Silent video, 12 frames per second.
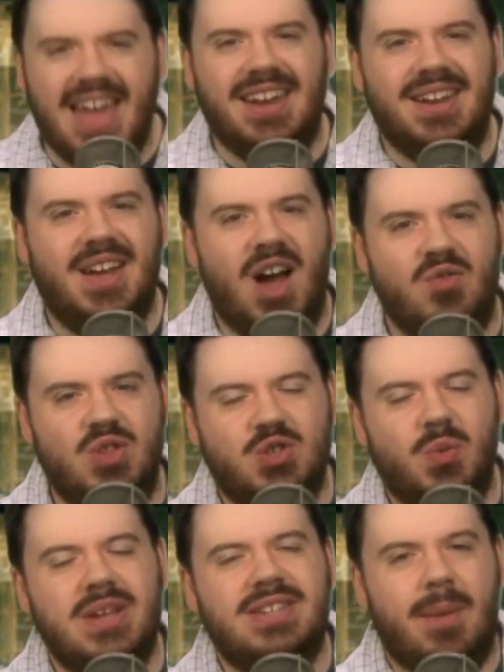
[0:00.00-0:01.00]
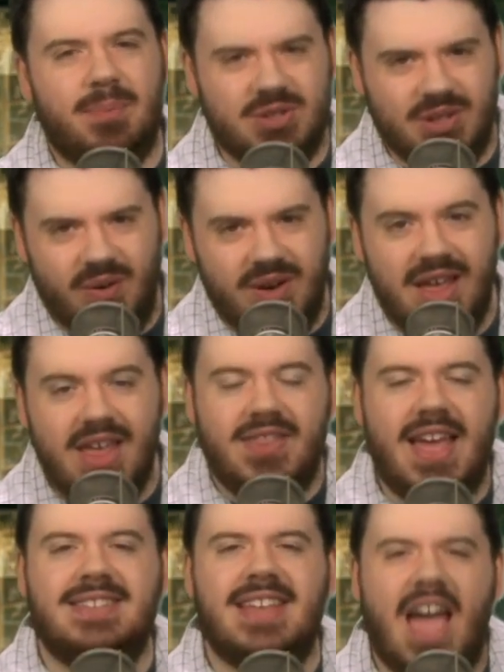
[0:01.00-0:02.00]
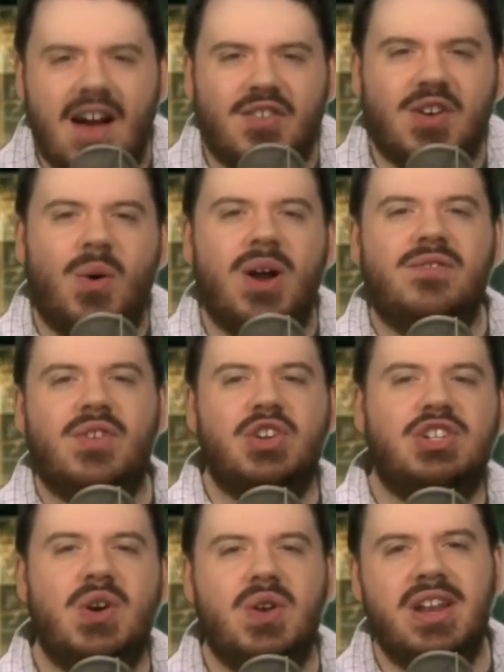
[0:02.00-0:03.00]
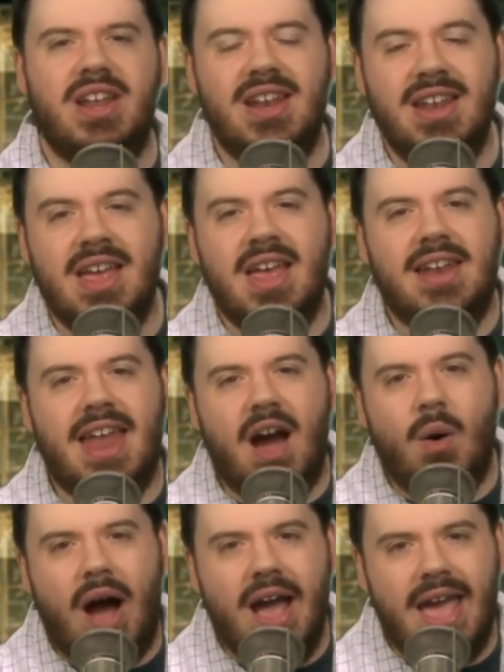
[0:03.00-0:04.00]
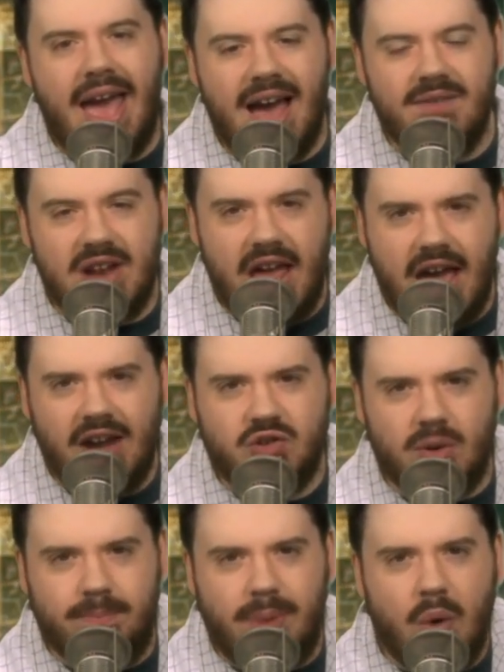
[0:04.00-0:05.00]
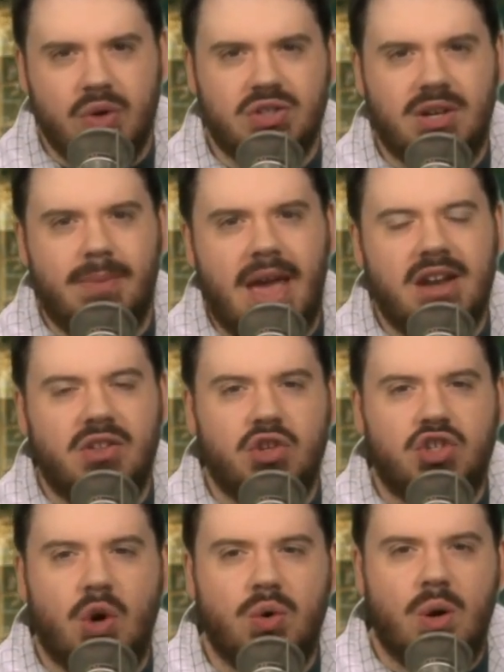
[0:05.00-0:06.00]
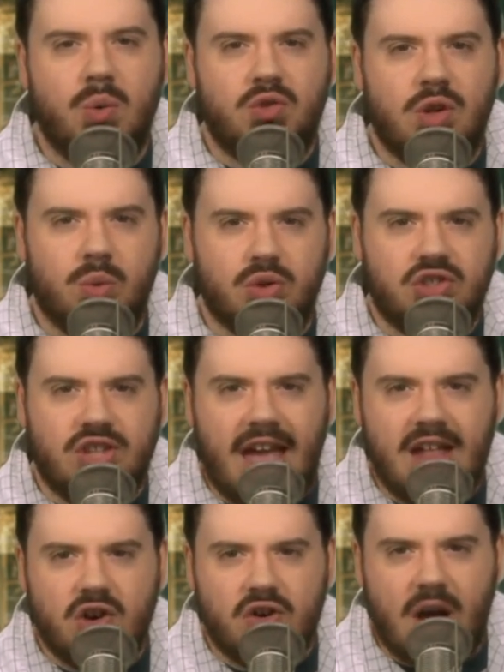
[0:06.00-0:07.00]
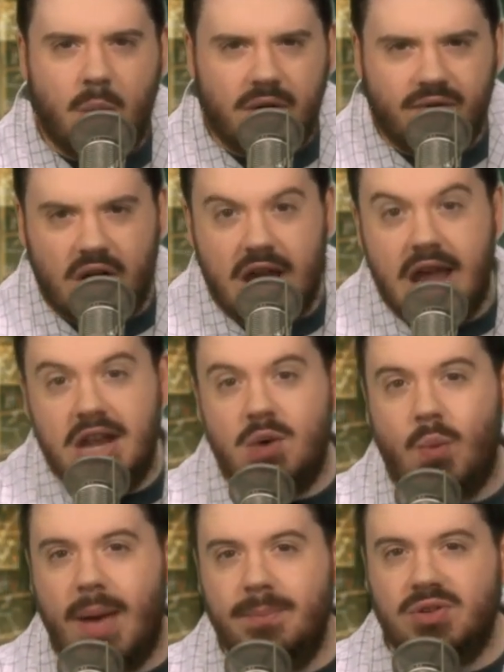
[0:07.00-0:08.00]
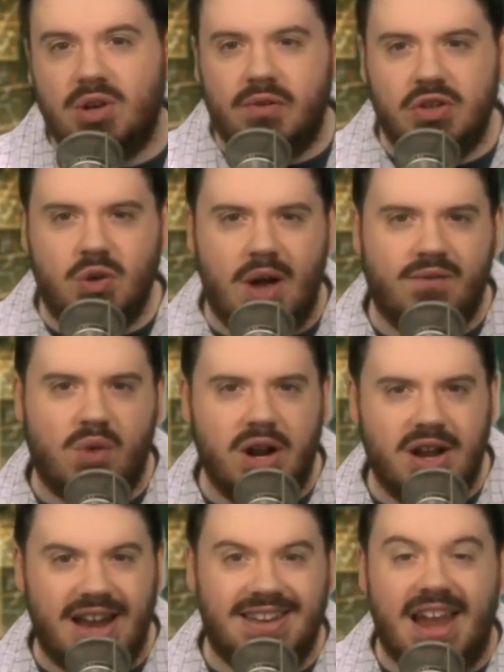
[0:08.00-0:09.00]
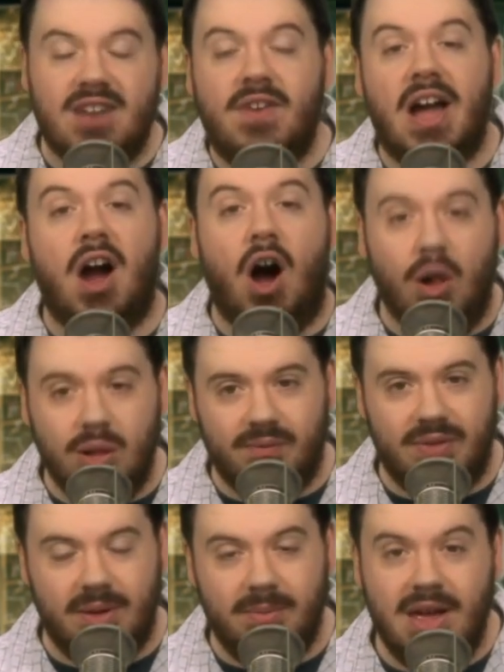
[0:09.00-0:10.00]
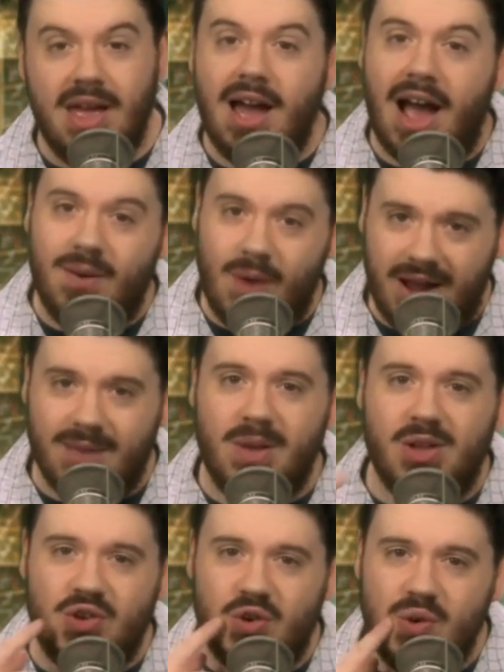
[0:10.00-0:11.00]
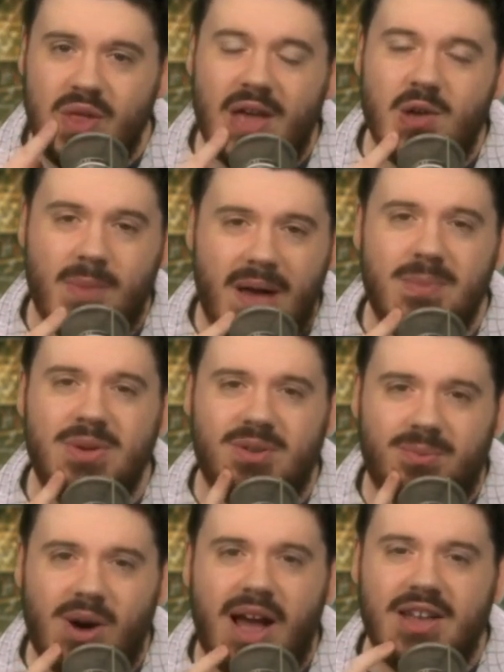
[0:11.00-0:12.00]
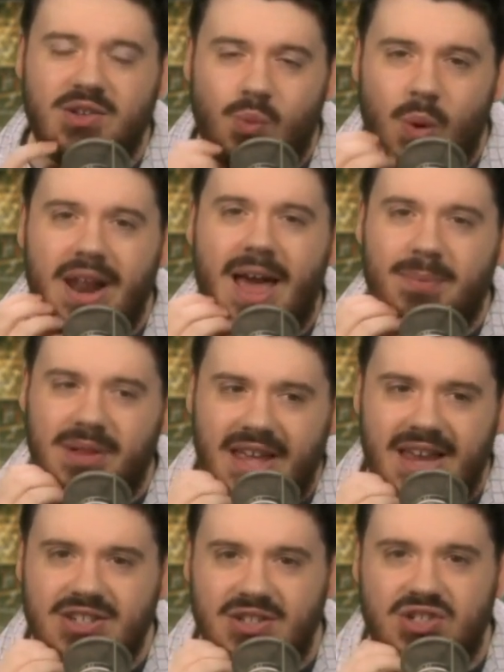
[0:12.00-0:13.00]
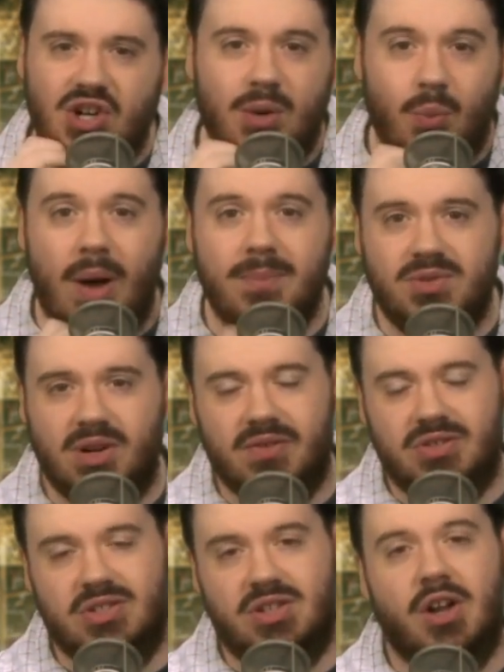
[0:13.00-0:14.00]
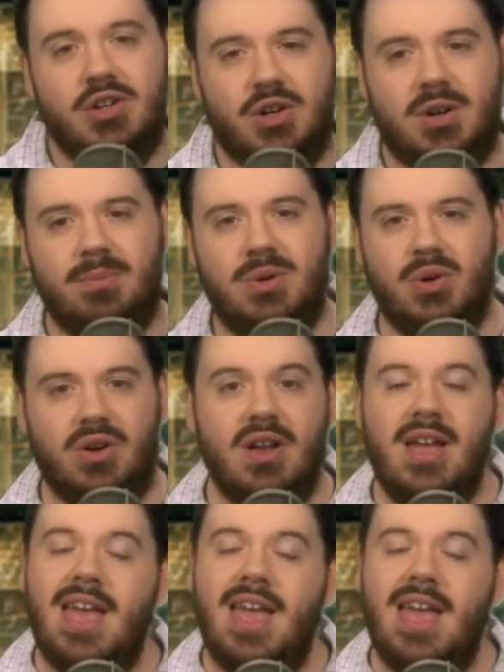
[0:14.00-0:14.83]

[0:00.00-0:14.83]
end of this week's episode. Thanks everyone for tuning in. Now, I have an extra bonus command in the show notes that will scan your network for any web servers you have running identify all of them. I recommend you do that. You might be surprised what applications start up web services on your computer,